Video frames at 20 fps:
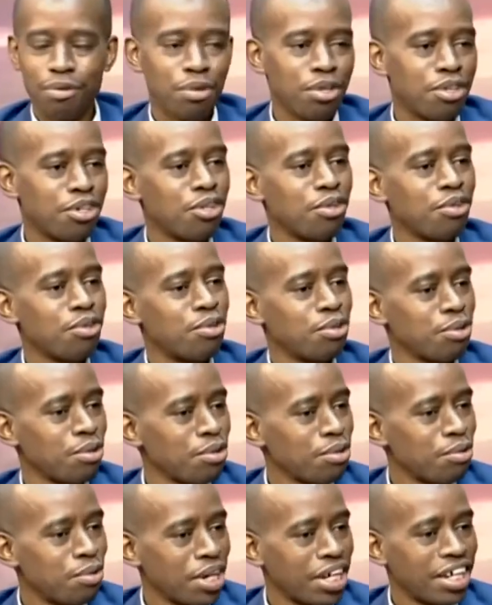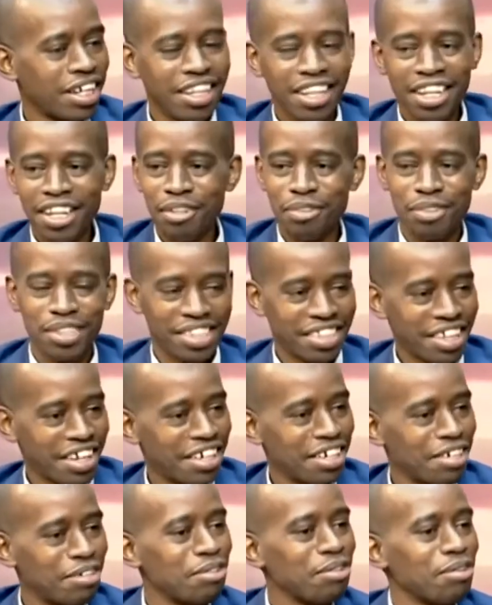and what do? Quickly, you just
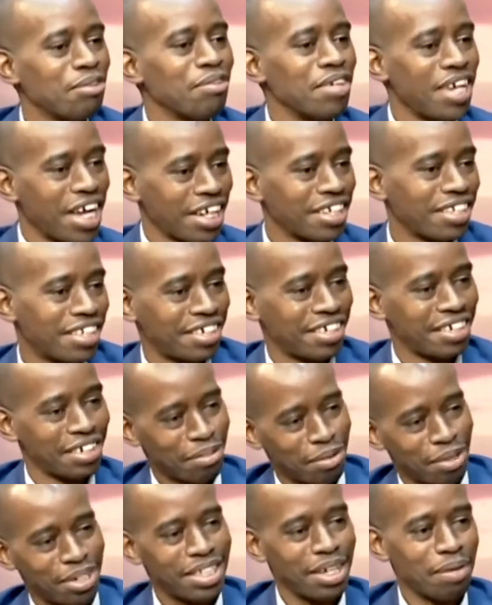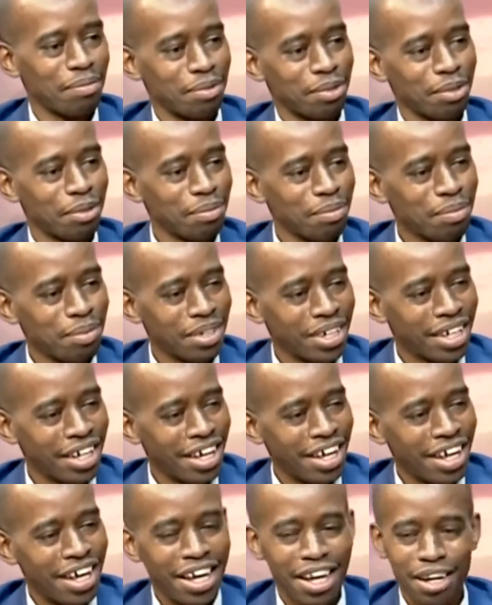send it to your next WhatsApp group,
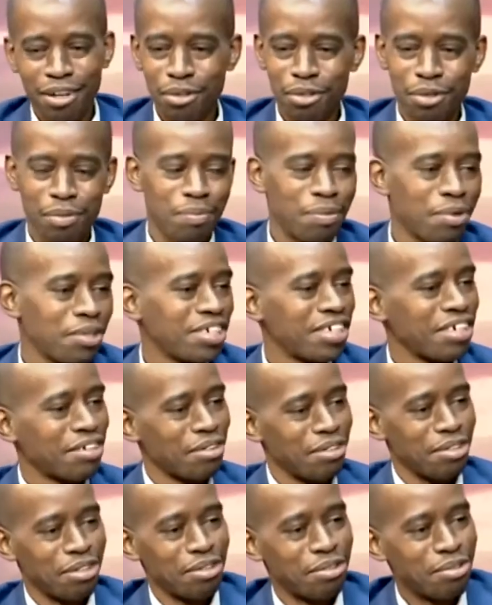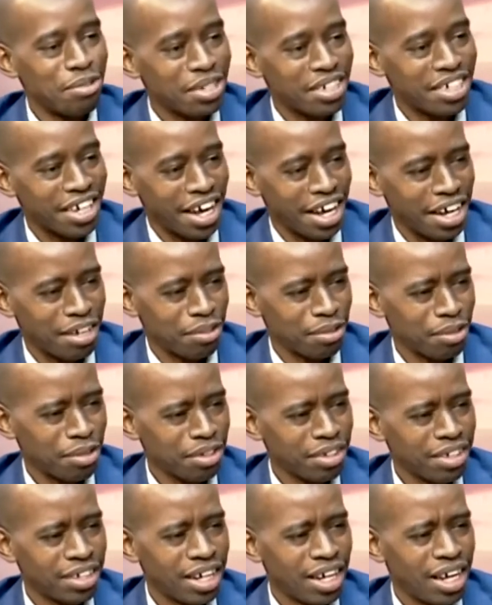or you post it on your Twitter
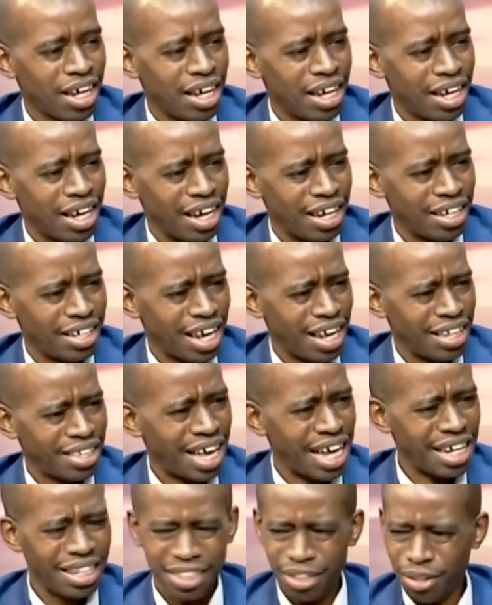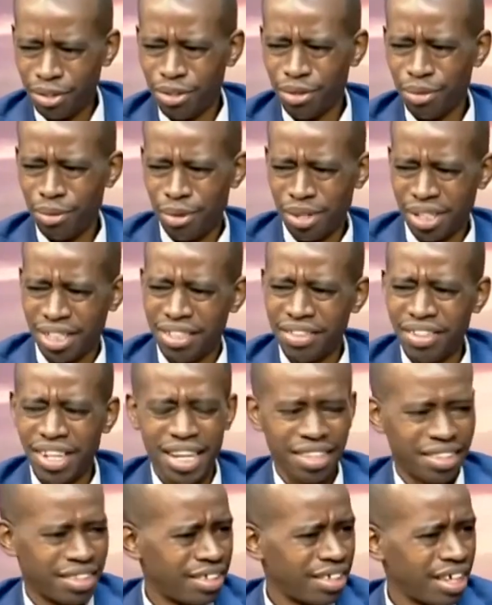handle, and that is also what
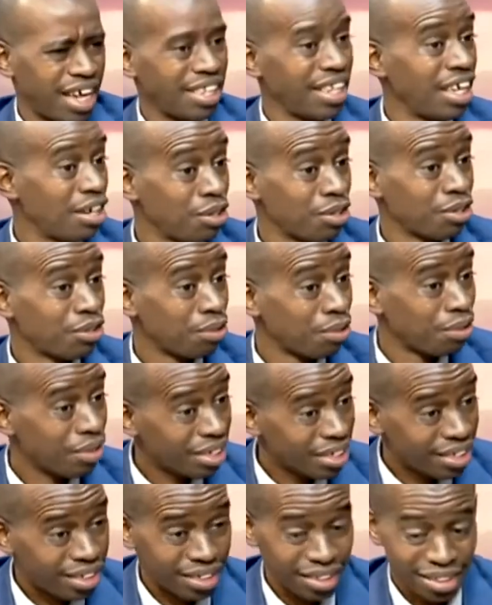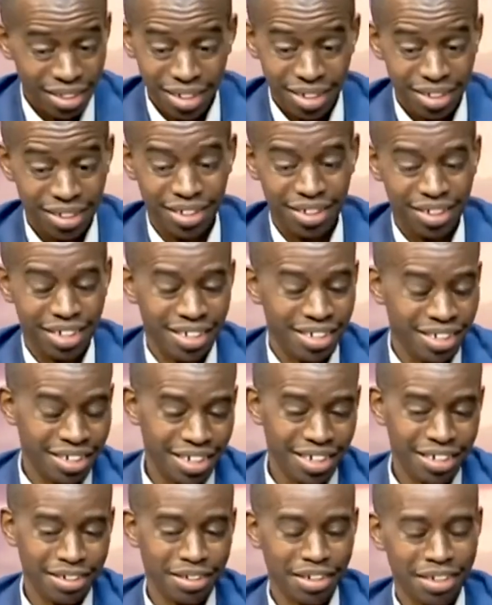creates. And then also this,
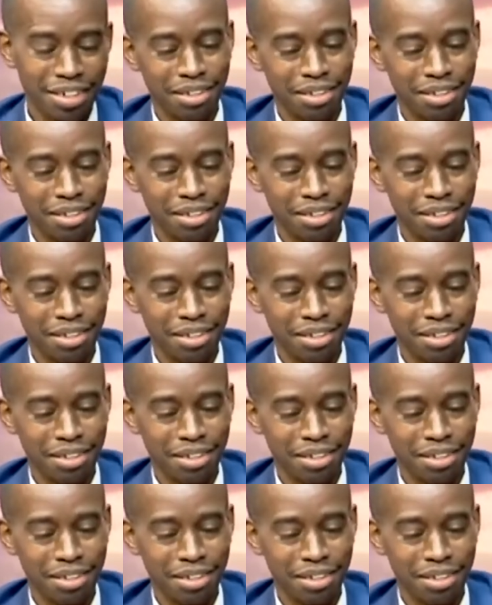and